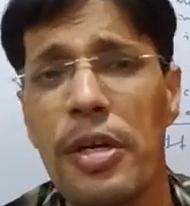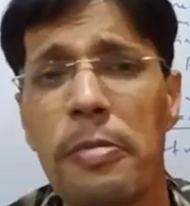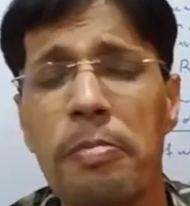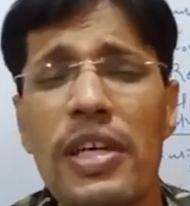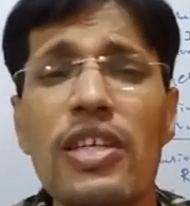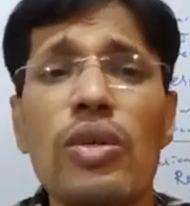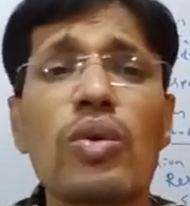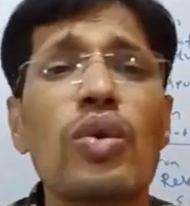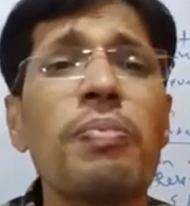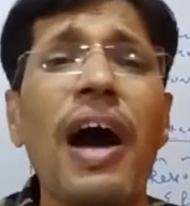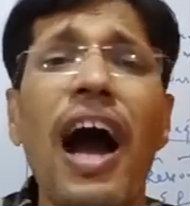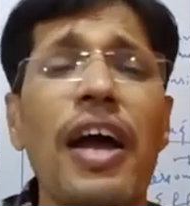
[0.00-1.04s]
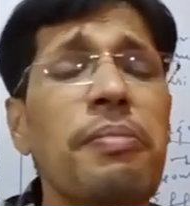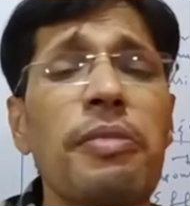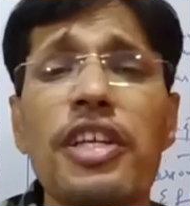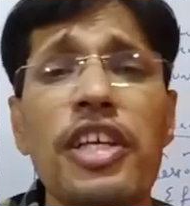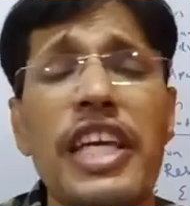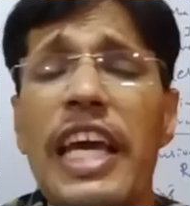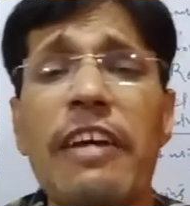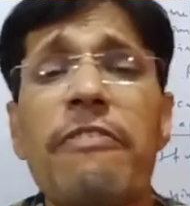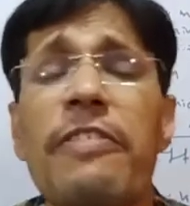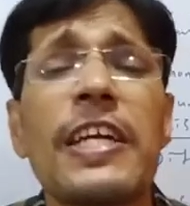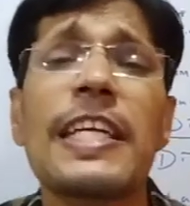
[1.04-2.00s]
but group harmony
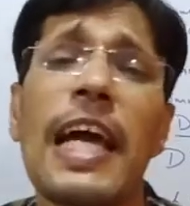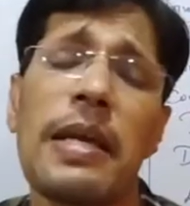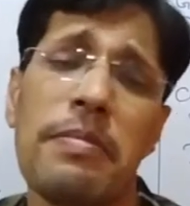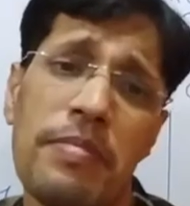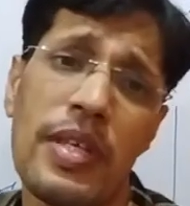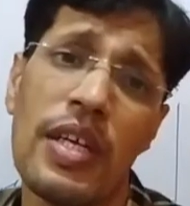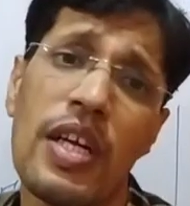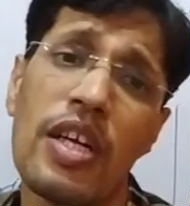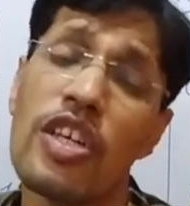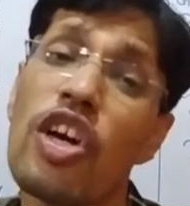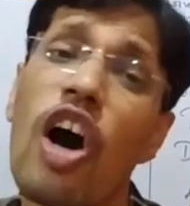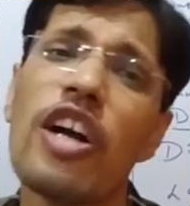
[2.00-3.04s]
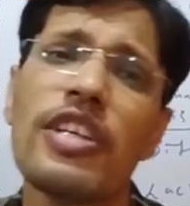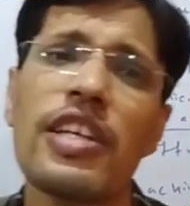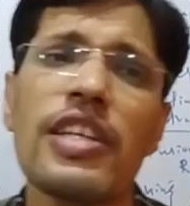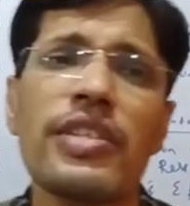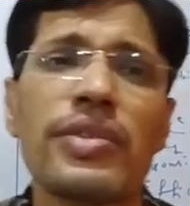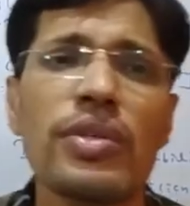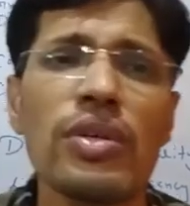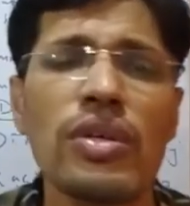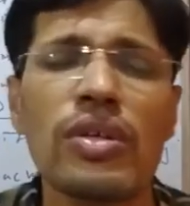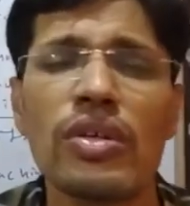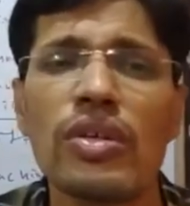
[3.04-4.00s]
every time not lead to
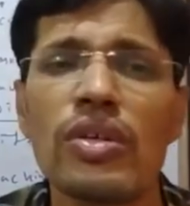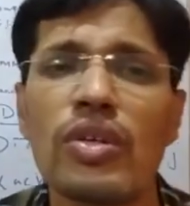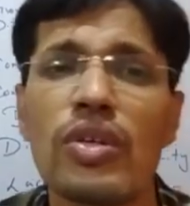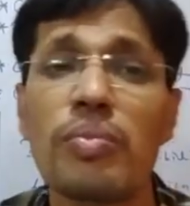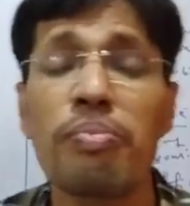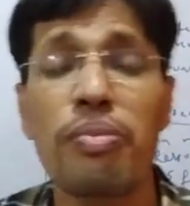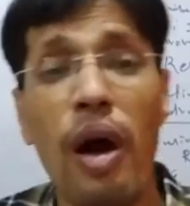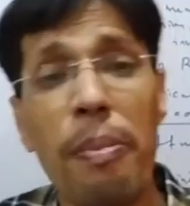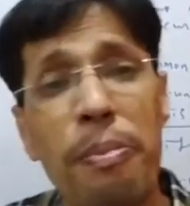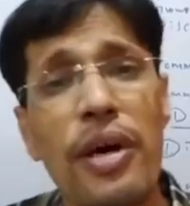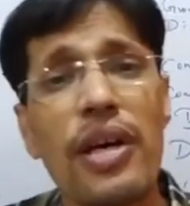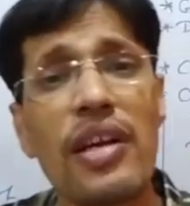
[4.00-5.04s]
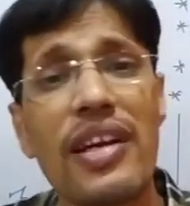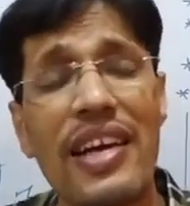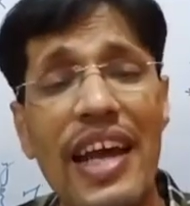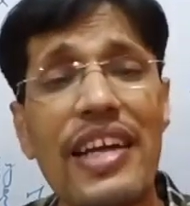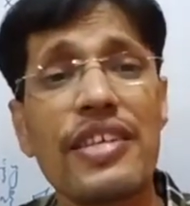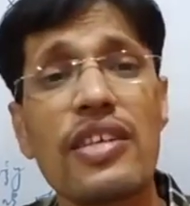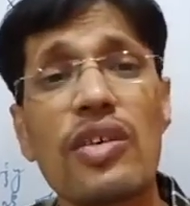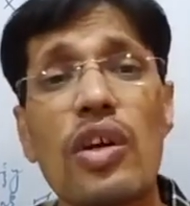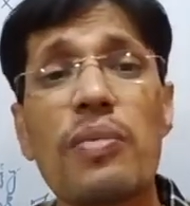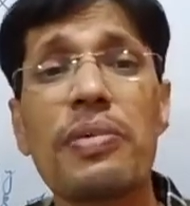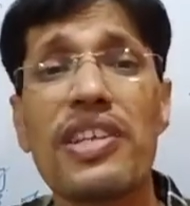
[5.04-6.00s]
proper right
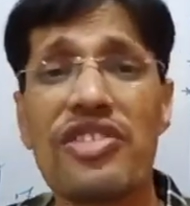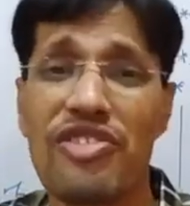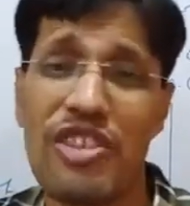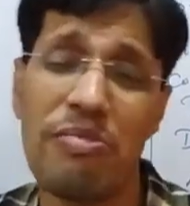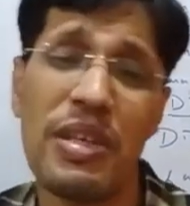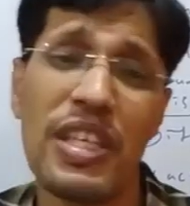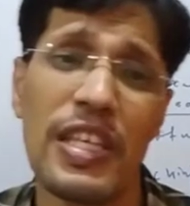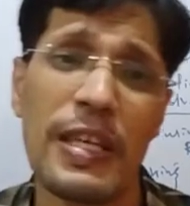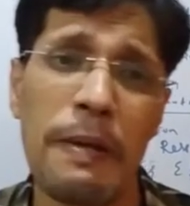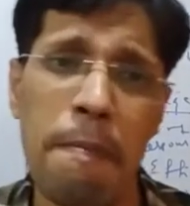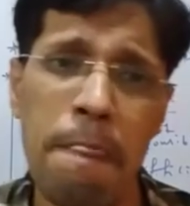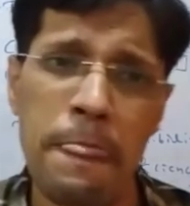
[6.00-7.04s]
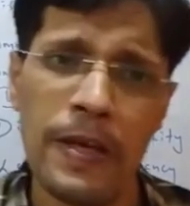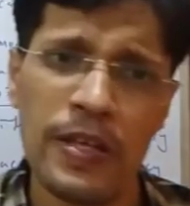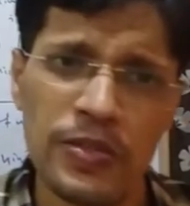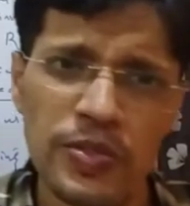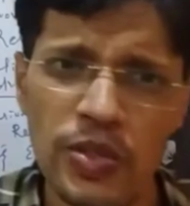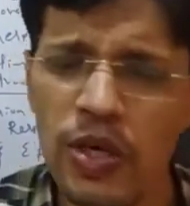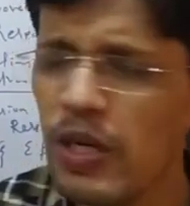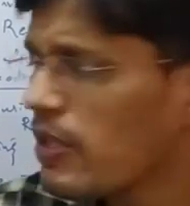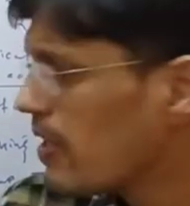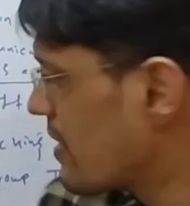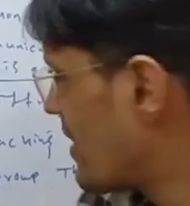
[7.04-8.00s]
group decision making. So
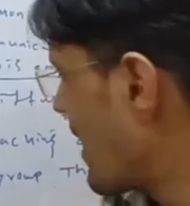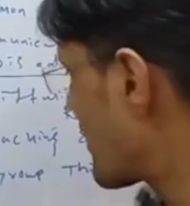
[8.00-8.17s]
that